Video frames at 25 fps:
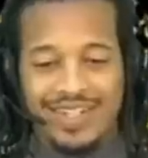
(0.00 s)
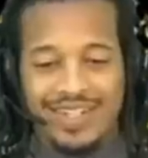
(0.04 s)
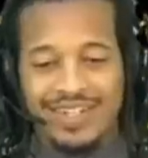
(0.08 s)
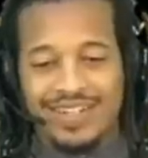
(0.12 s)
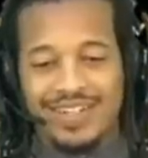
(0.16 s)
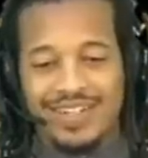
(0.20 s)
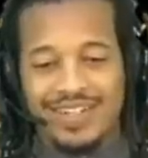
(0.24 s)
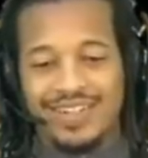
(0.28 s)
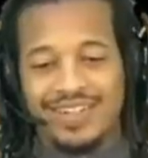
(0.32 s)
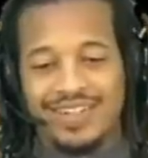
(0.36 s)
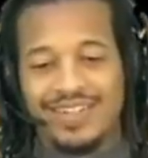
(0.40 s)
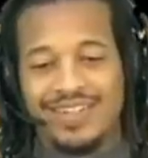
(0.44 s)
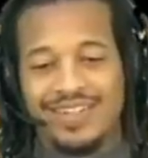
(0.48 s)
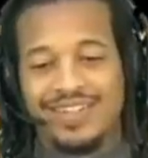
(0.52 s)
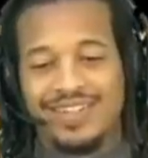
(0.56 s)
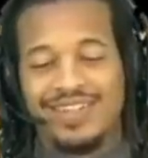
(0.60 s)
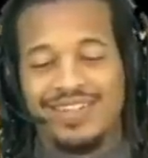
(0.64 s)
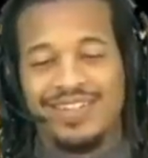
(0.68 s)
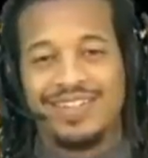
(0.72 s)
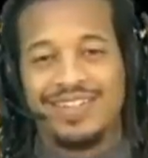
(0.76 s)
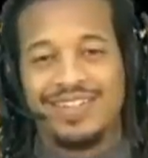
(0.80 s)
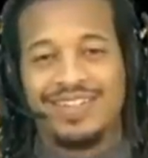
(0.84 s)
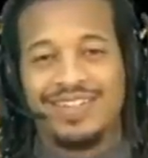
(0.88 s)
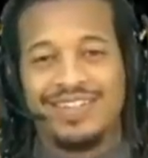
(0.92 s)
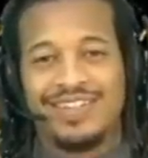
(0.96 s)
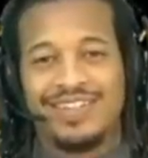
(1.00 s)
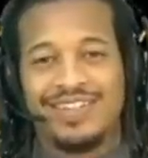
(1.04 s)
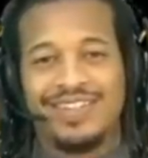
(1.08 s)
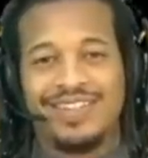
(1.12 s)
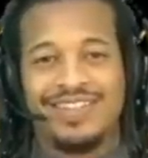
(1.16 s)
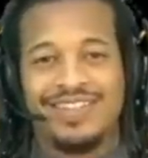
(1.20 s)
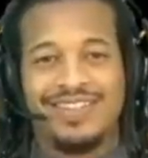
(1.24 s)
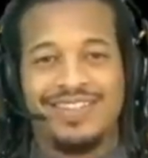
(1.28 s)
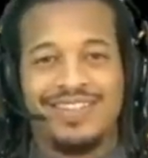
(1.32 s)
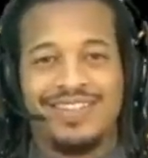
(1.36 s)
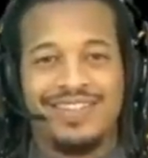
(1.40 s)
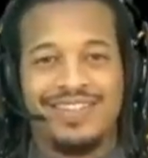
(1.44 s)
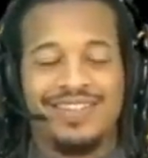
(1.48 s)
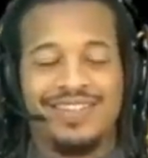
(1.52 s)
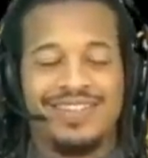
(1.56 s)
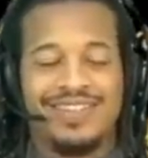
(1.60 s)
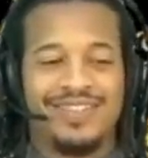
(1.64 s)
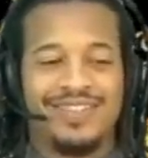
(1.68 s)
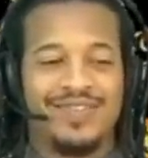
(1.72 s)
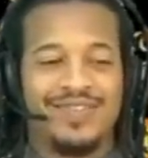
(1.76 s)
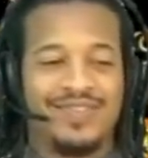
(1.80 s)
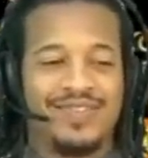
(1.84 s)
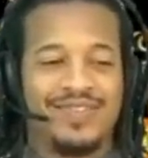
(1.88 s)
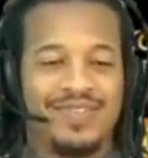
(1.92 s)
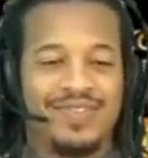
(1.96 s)

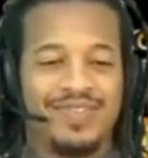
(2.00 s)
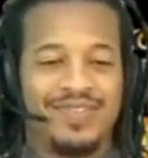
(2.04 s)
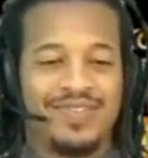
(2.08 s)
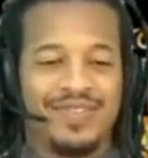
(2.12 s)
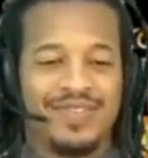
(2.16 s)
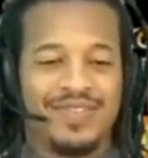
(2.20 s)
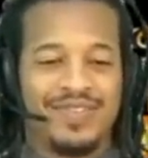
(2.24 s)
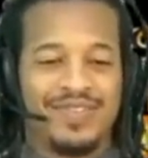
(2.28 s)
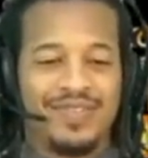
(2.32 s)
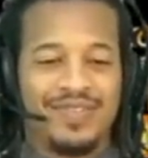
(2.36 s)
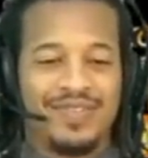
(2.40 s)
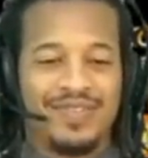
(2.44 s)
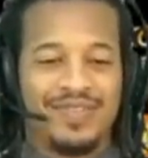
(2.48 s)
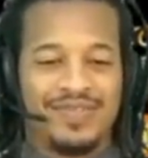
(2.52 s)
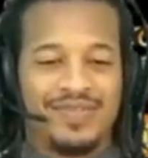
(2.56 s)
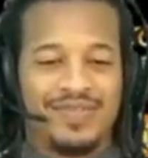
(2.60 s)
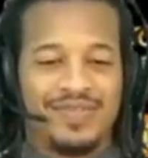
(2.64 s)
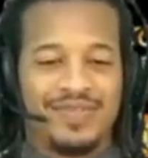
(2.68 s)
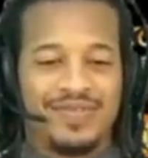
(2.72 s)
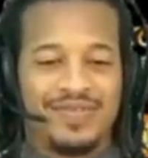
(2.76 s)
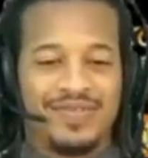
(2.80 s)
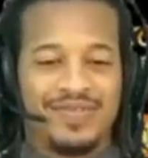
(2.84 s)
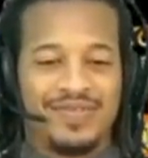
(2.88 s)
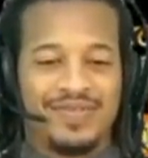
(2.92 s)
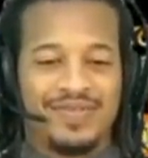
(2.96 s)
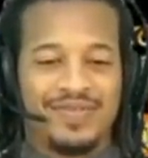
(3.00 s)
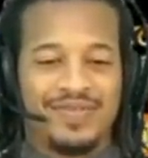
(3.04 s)
[no speech]